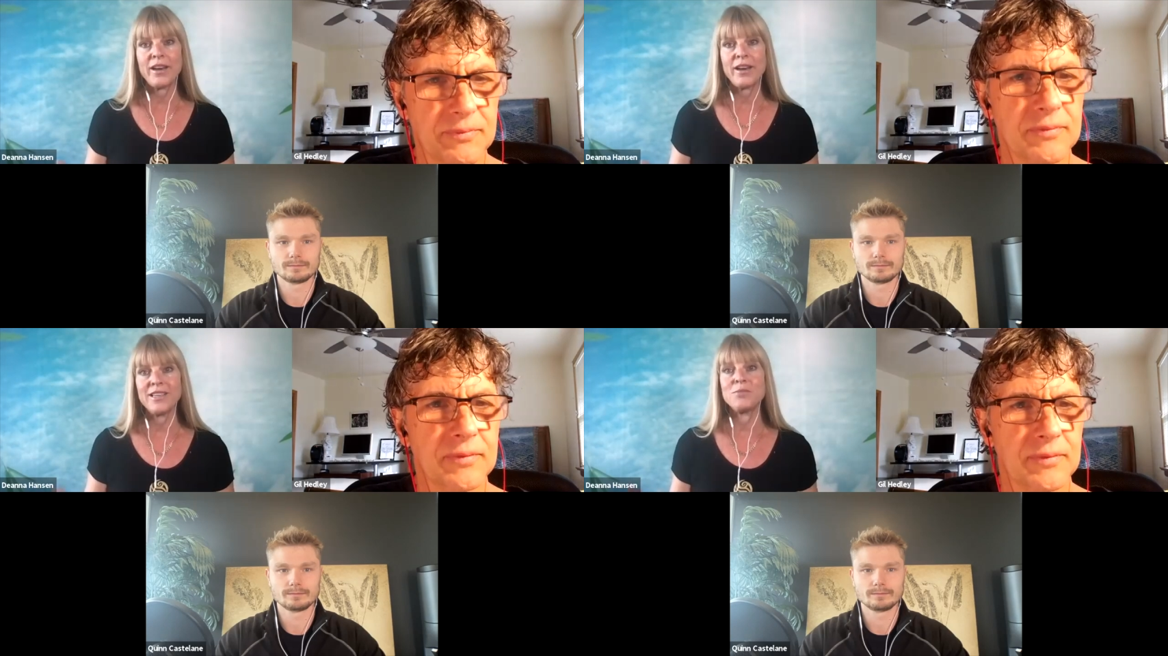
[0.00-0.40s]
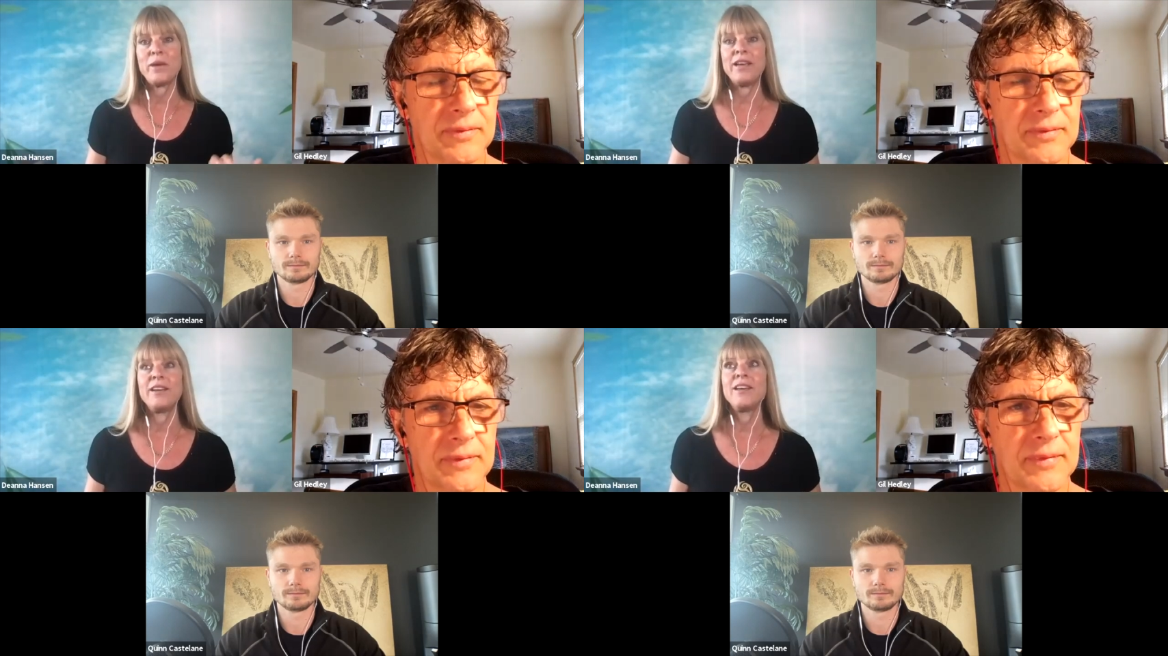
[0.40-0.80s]
Speaker 1: has
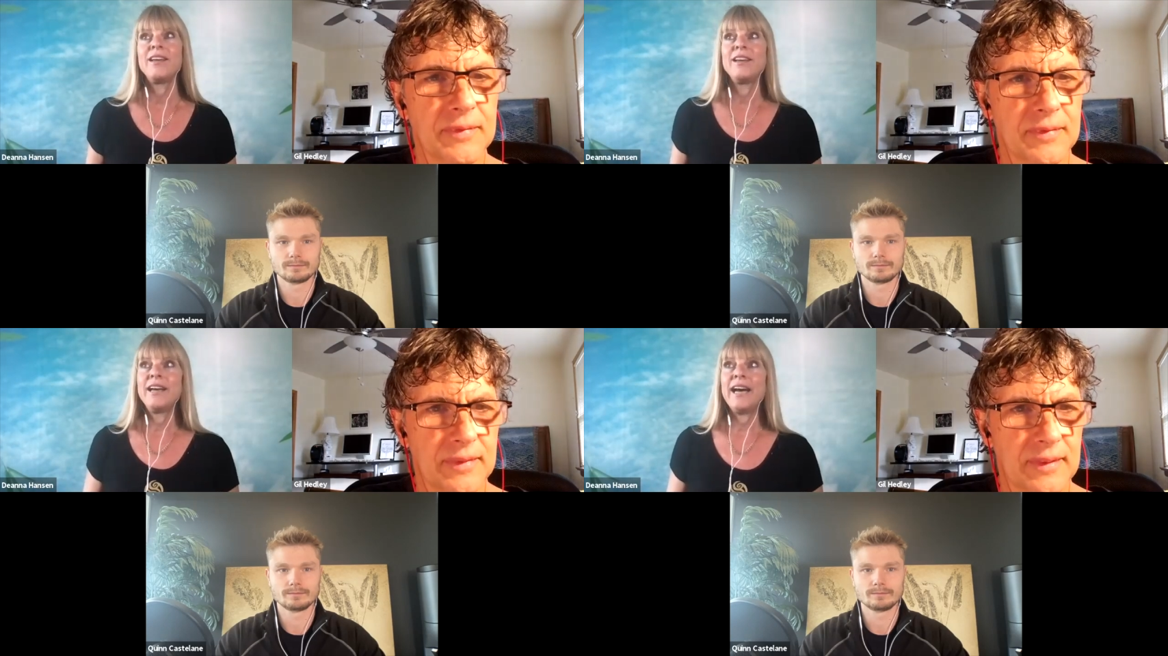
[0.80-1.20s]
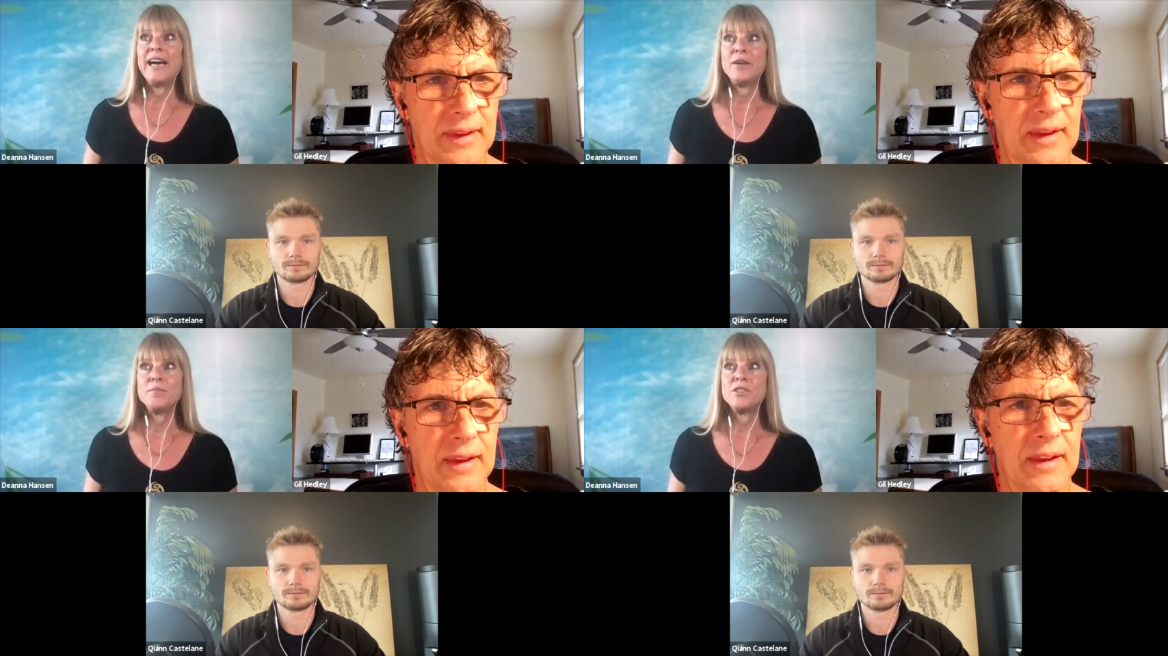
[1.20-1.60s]
made
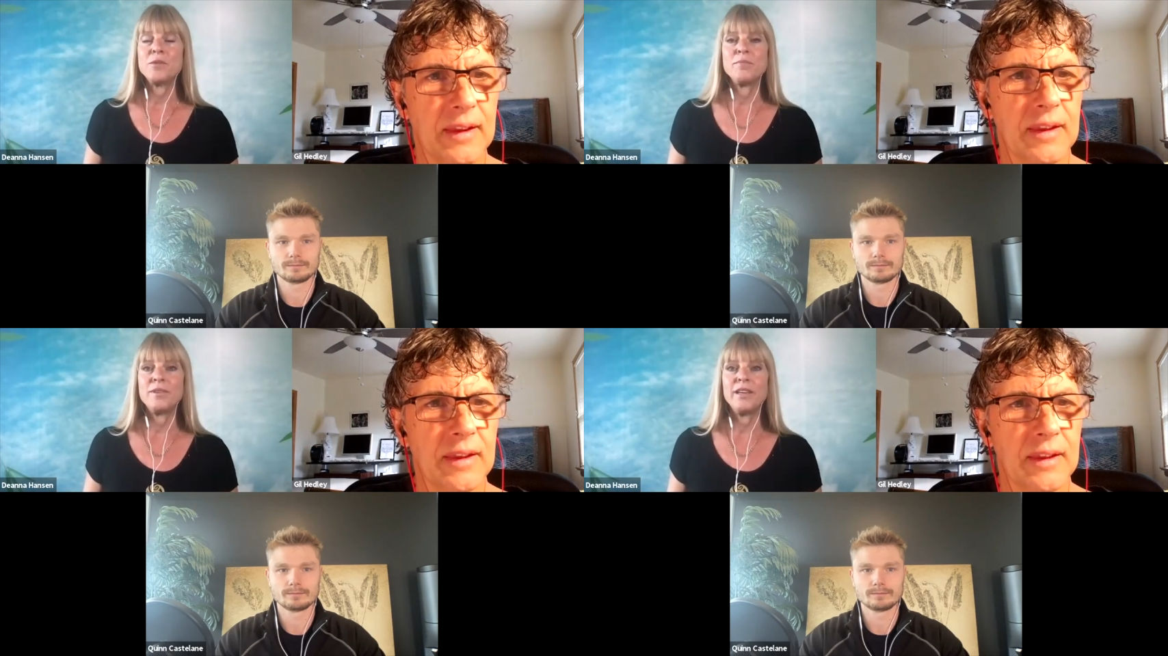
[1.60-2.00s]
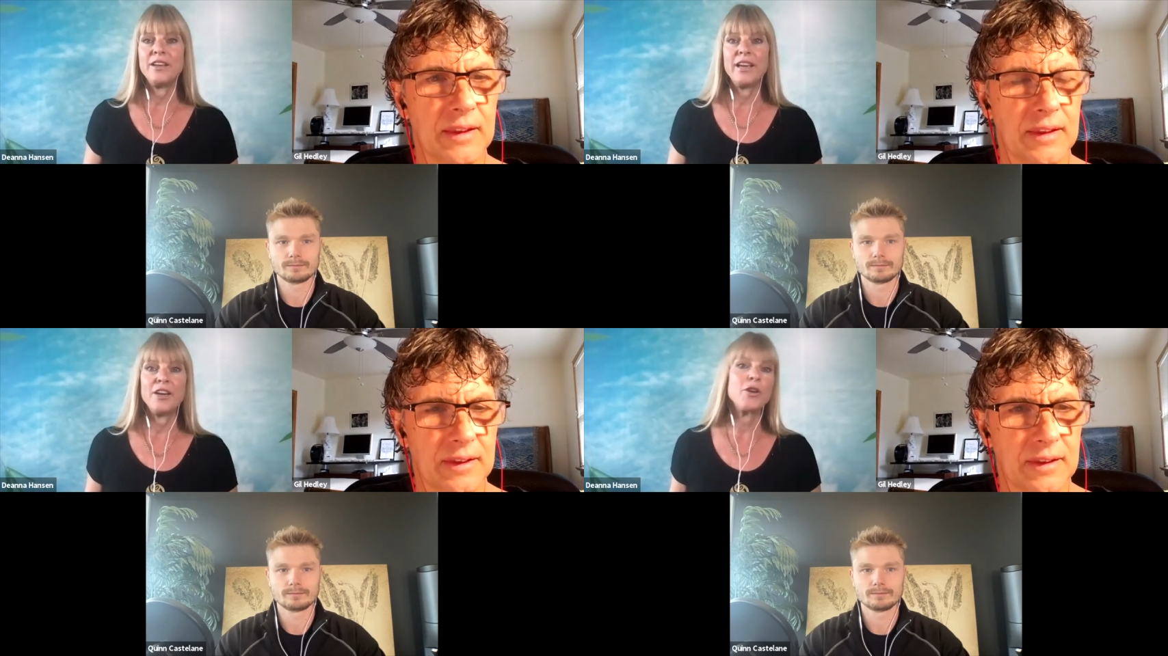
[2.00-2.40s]
um, some
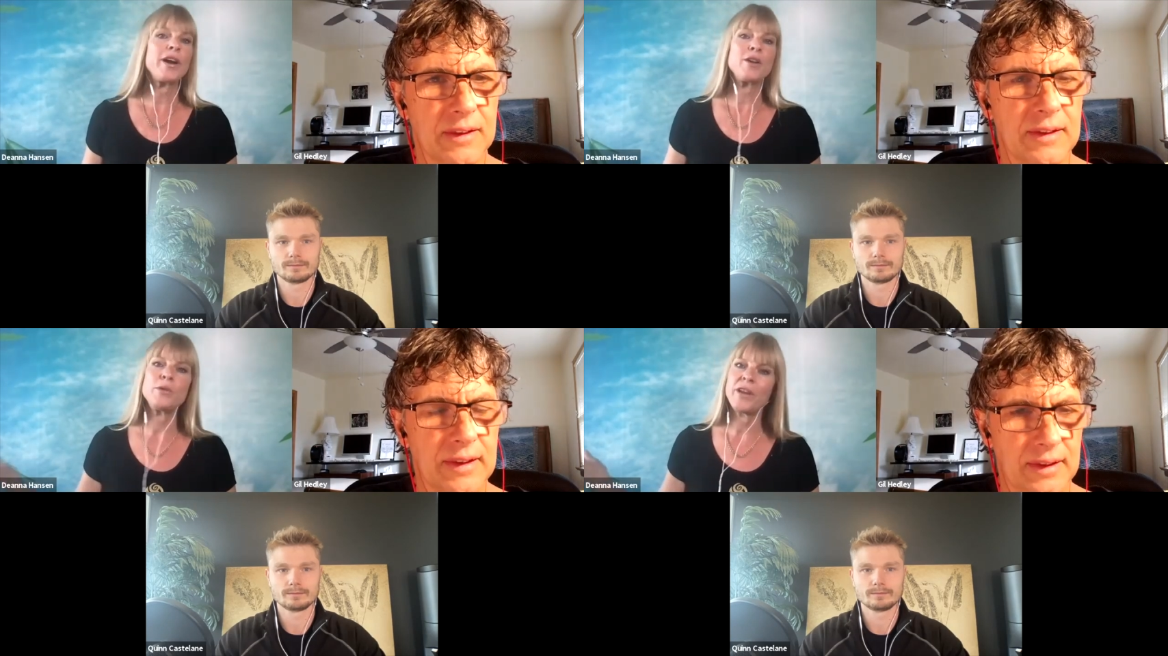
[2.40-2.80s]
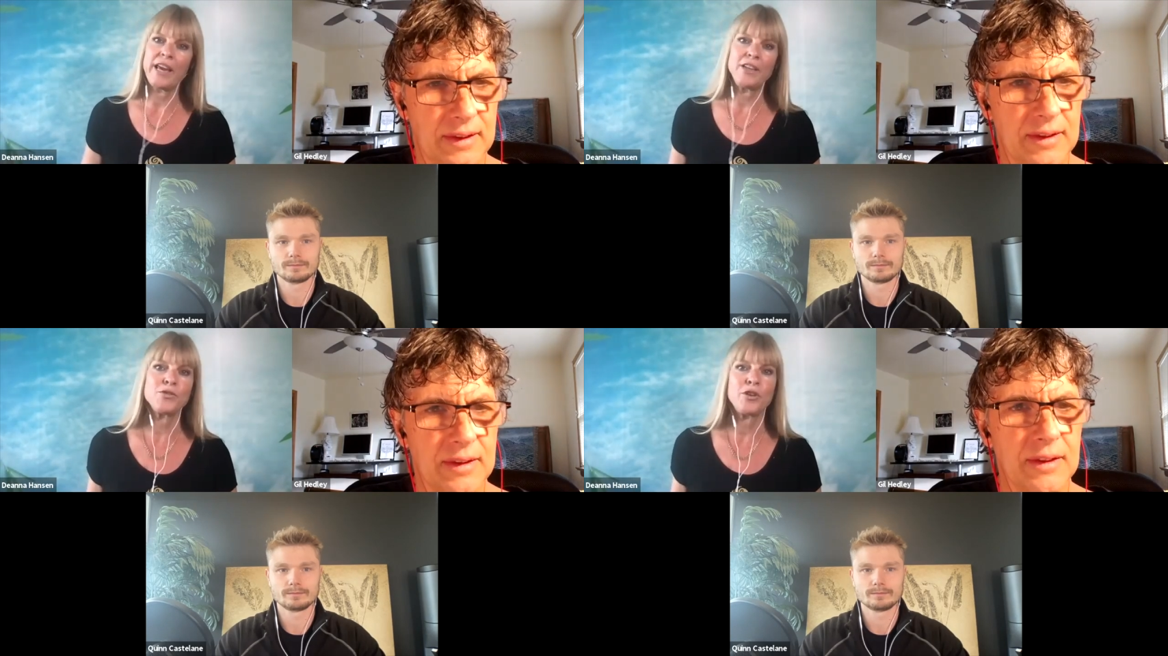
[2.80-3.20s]
in- incredible
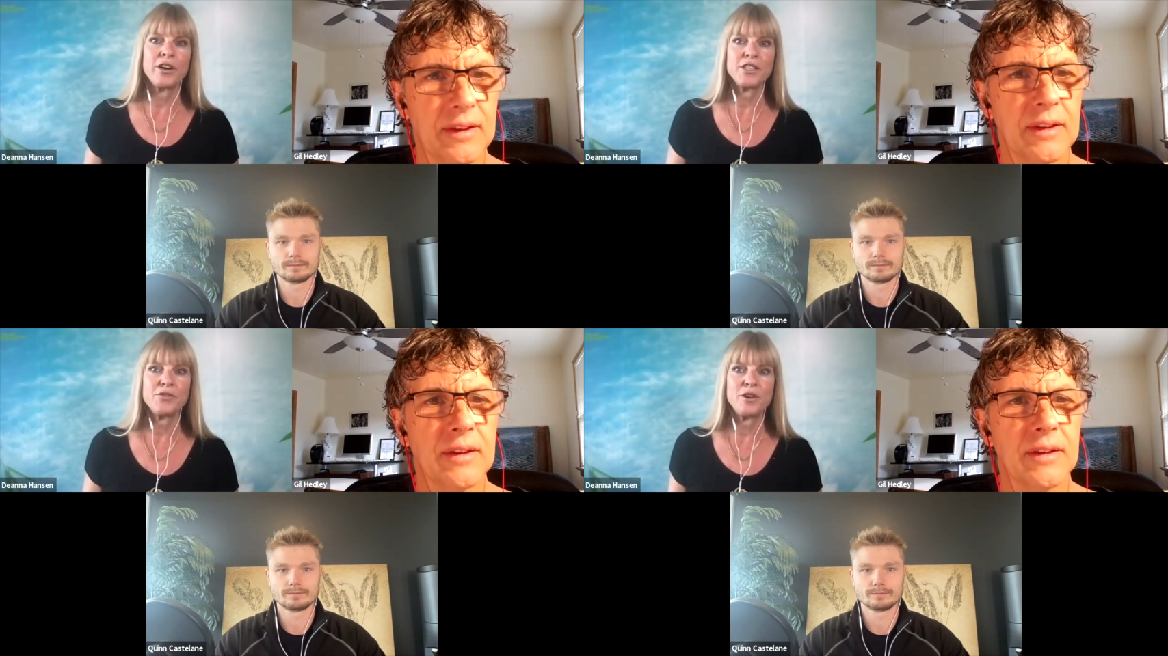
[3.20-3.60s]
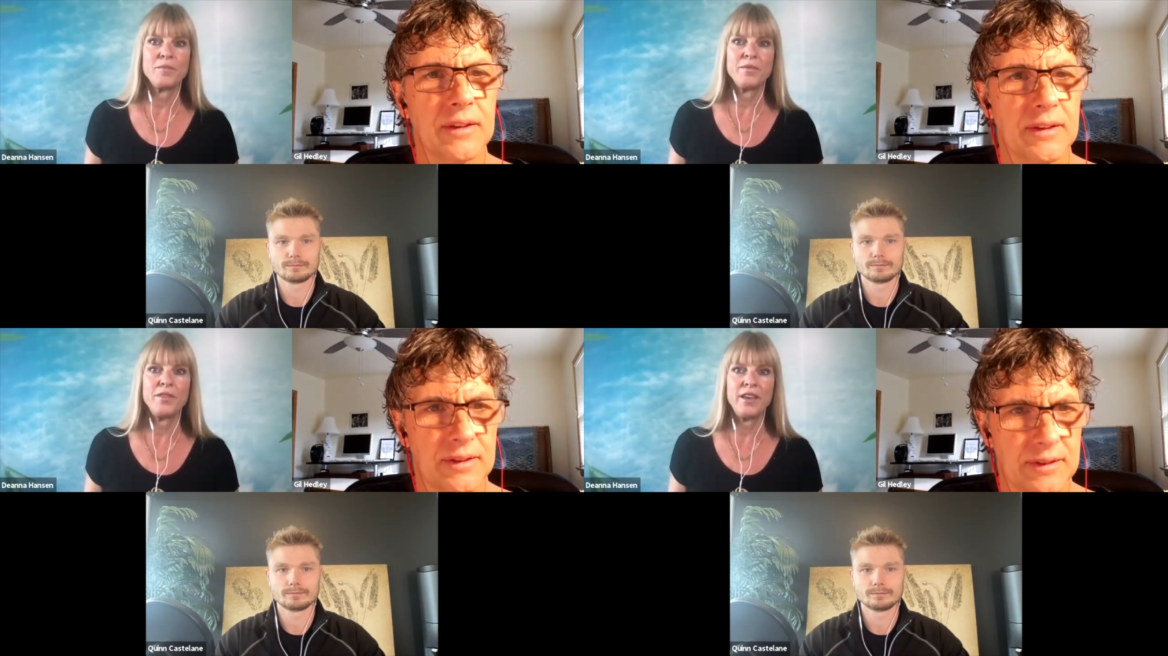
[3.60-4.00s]
gains for us
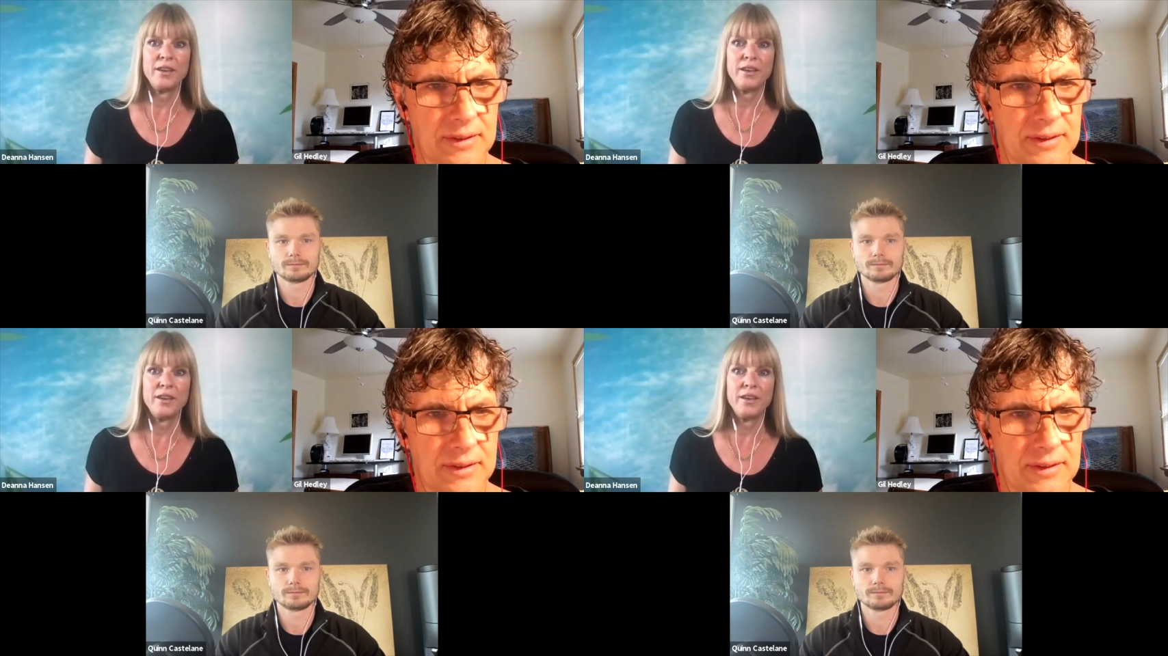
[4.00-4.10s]
from the